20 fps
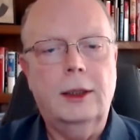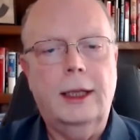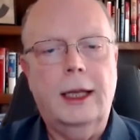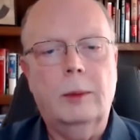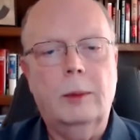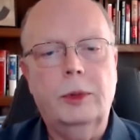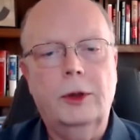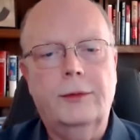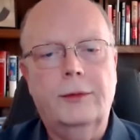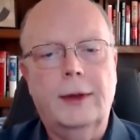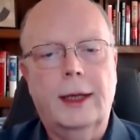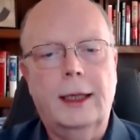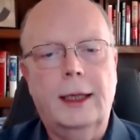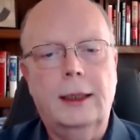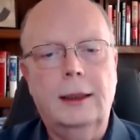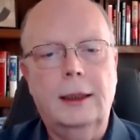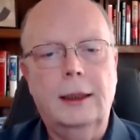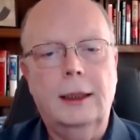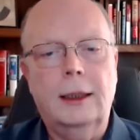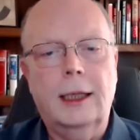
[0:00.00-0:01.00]

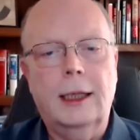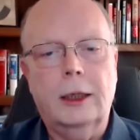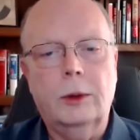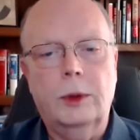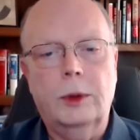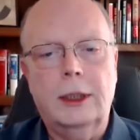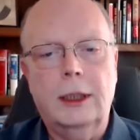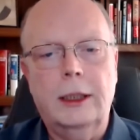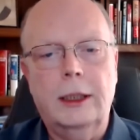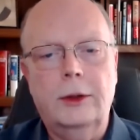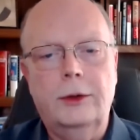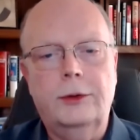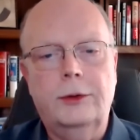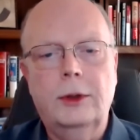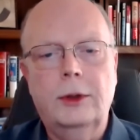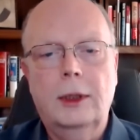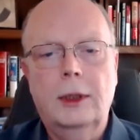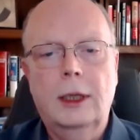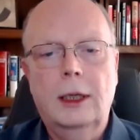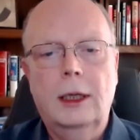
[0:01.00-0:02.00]
amplified
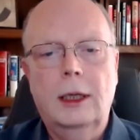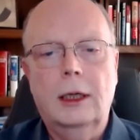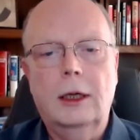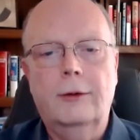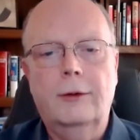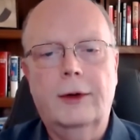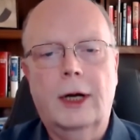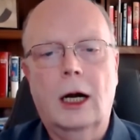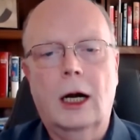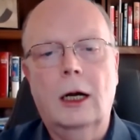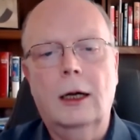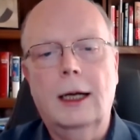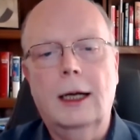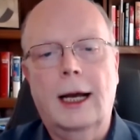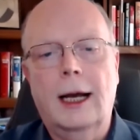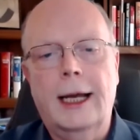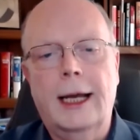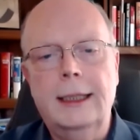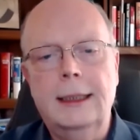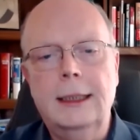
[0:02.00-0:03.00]
inequities of our
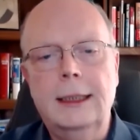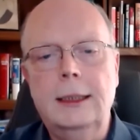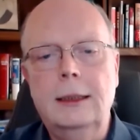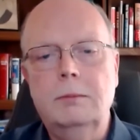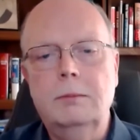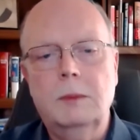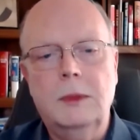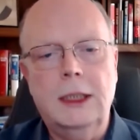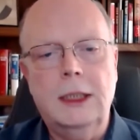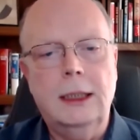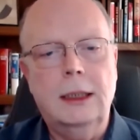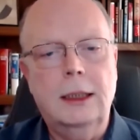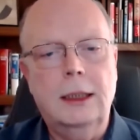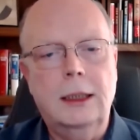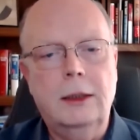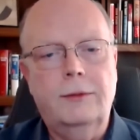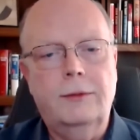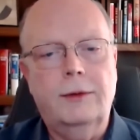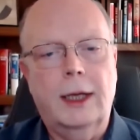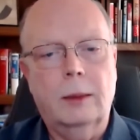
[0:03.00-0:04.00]

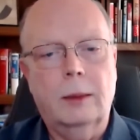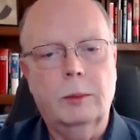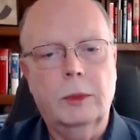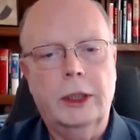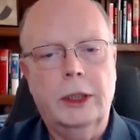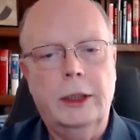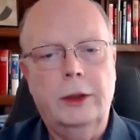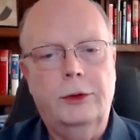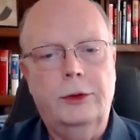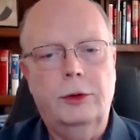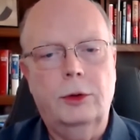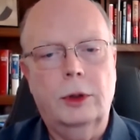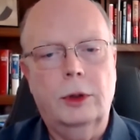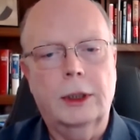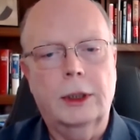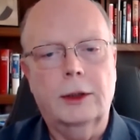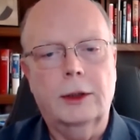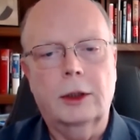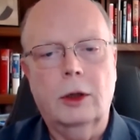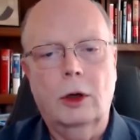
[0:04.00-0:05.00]
IDDD families
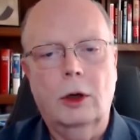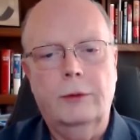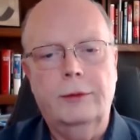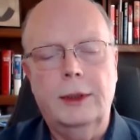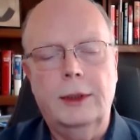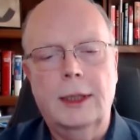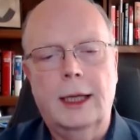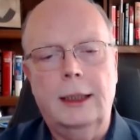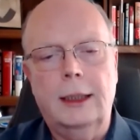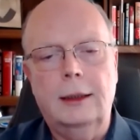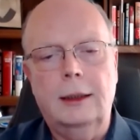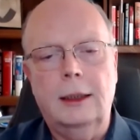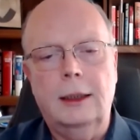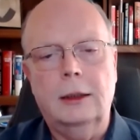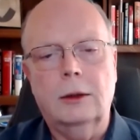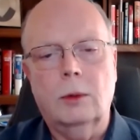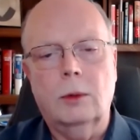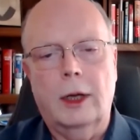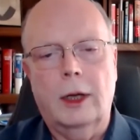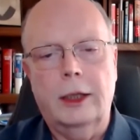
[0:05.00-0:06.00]
during the
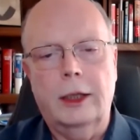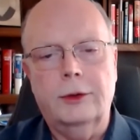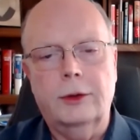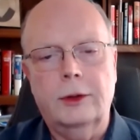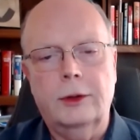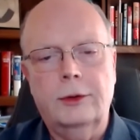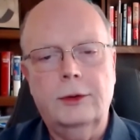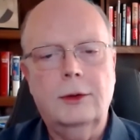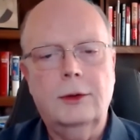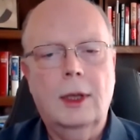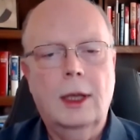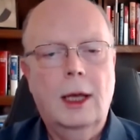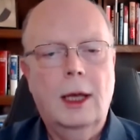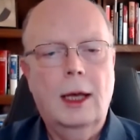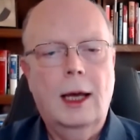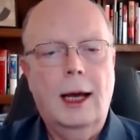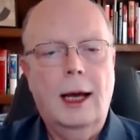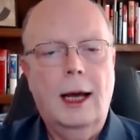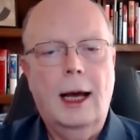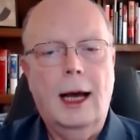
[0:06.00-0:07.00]
COVID-19 crisis,
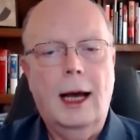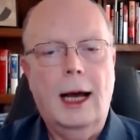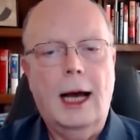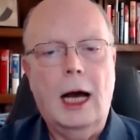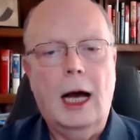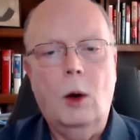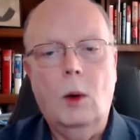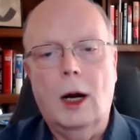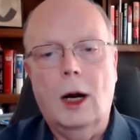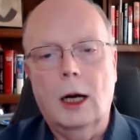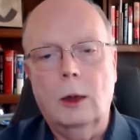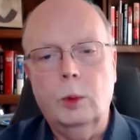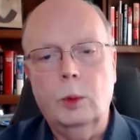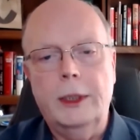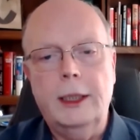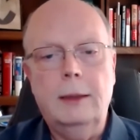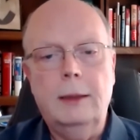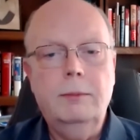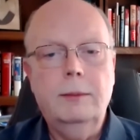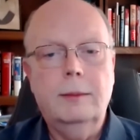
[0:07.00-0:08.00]
how
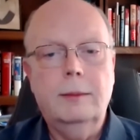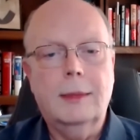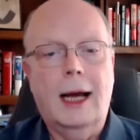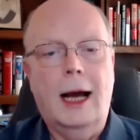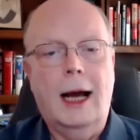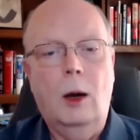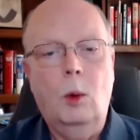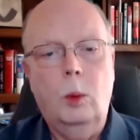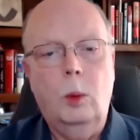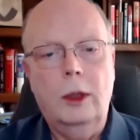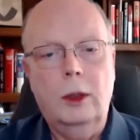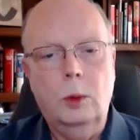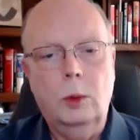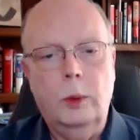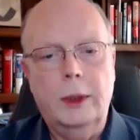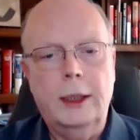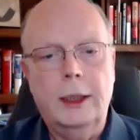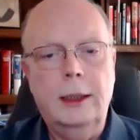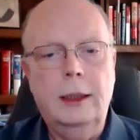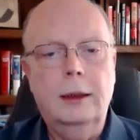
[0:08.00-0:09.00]
will
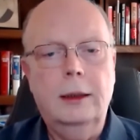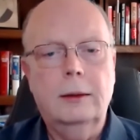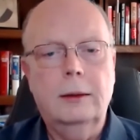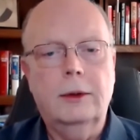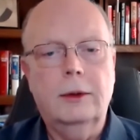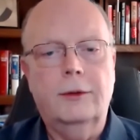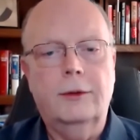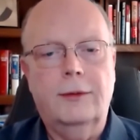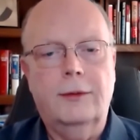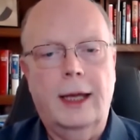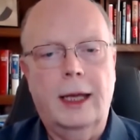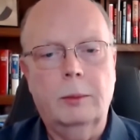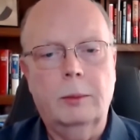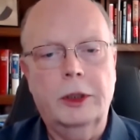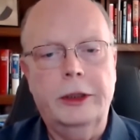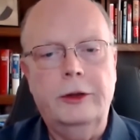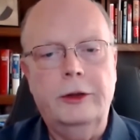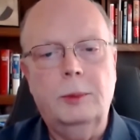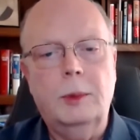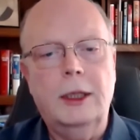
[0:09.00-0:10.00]
we, the
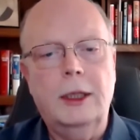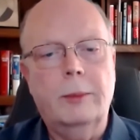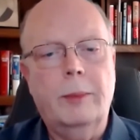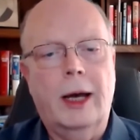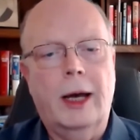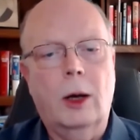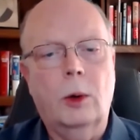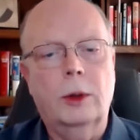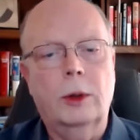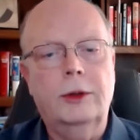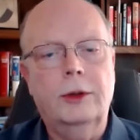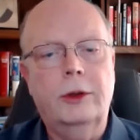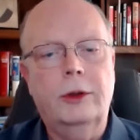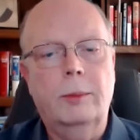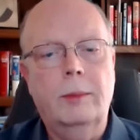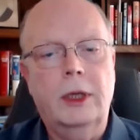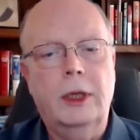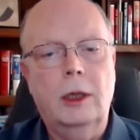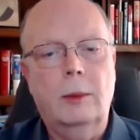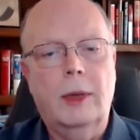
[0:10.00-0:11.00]
families, be empowered to
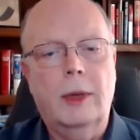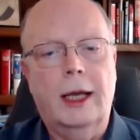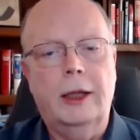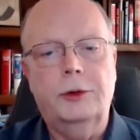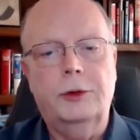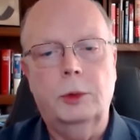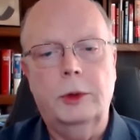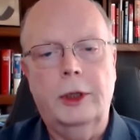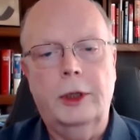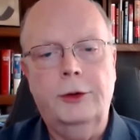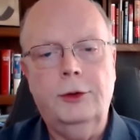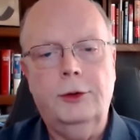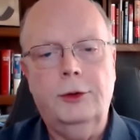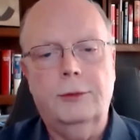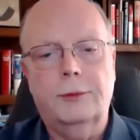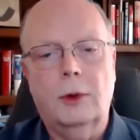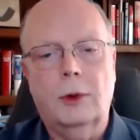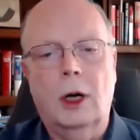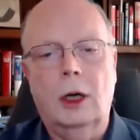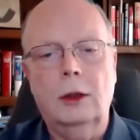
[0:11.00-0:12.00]
minimize risk
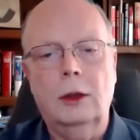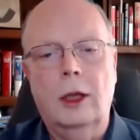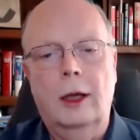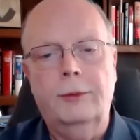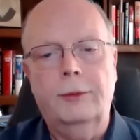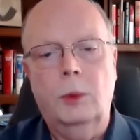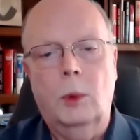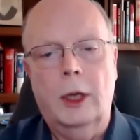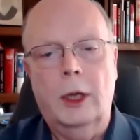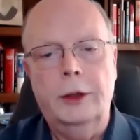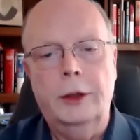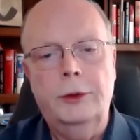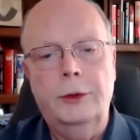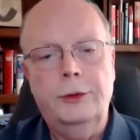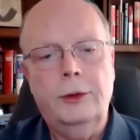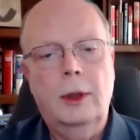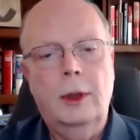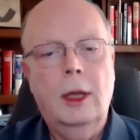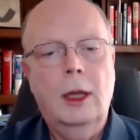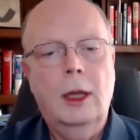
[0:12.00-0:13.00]
for our loved
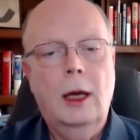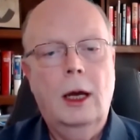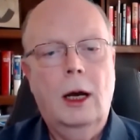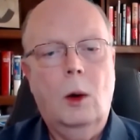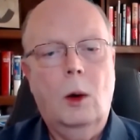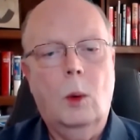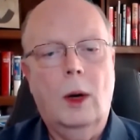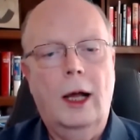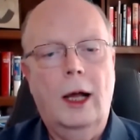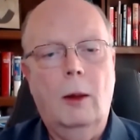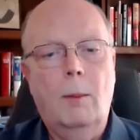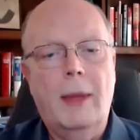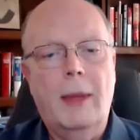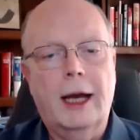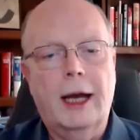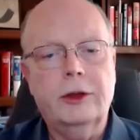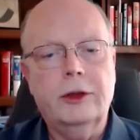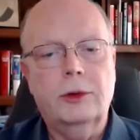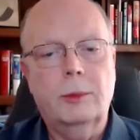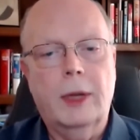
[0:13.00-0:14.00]
ones while
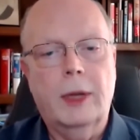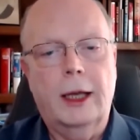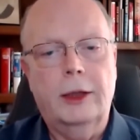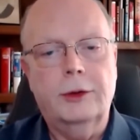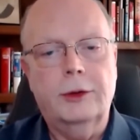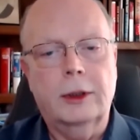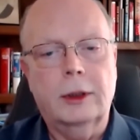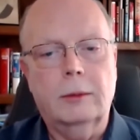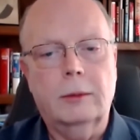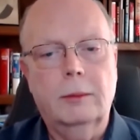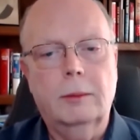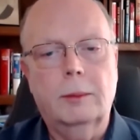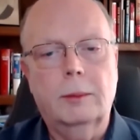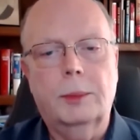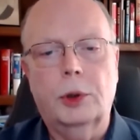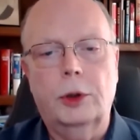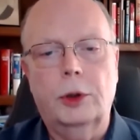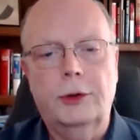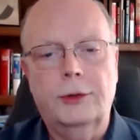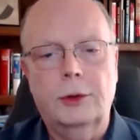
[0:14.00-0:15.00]
maximizing
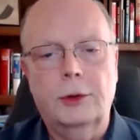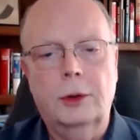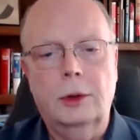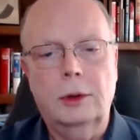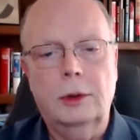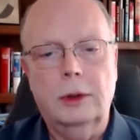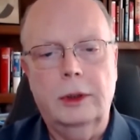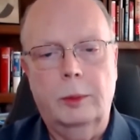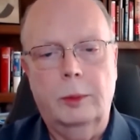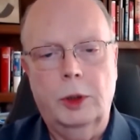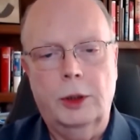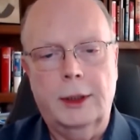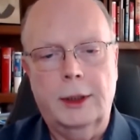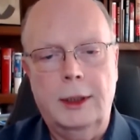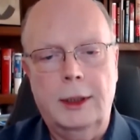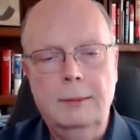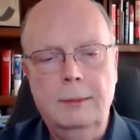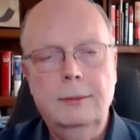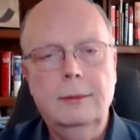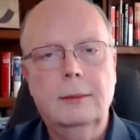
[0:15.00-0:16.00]
personal
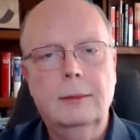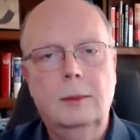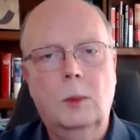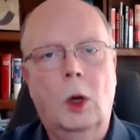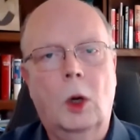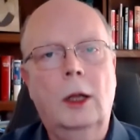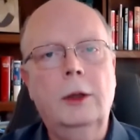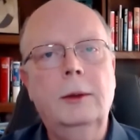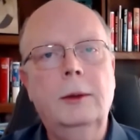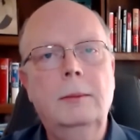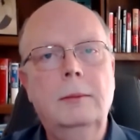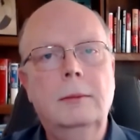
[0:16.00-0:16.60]
liberty? Walt?